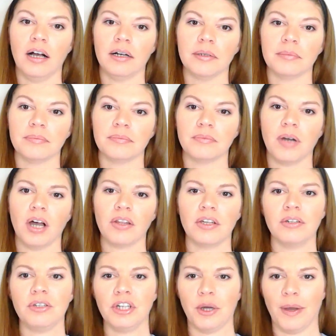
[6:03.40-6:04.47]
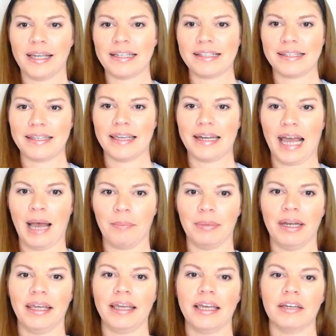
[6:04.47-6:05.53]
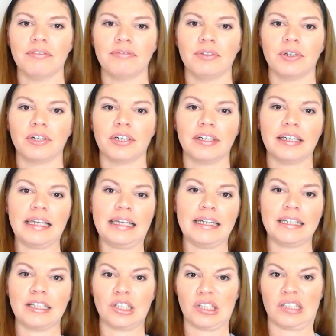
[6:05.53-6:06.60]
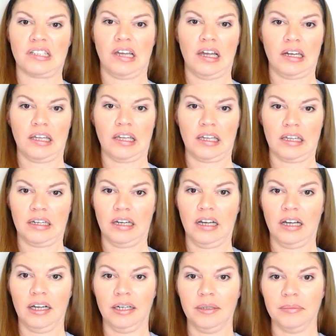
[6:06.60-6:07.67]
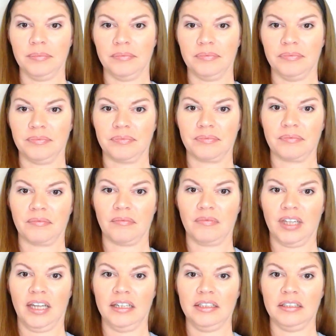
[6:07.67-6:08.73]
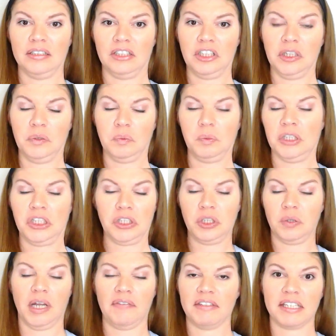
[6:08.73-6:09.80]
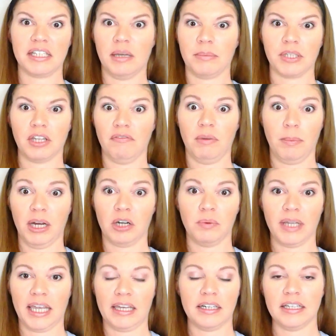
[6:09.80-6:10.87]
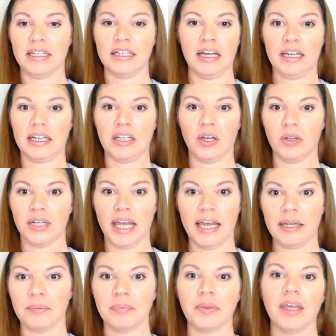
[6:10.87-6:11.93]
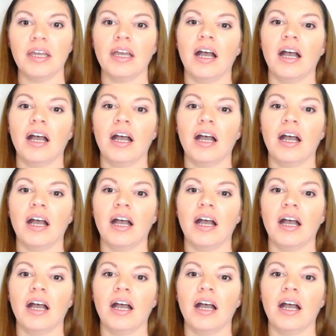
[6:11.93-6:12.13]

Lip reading: Although, I can see it happening if you're eating just honey. And, we just don't have the stomachs of a bear. We can't eat honey all day.